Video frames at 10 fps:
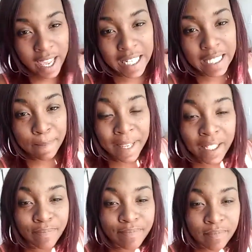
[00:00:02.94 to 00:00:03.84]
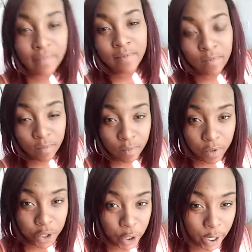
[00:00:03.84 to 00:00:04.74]
It's me,
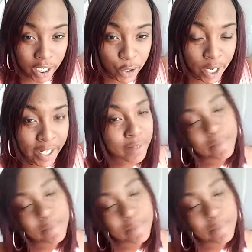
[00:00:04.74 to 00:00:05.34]
Trey Trey.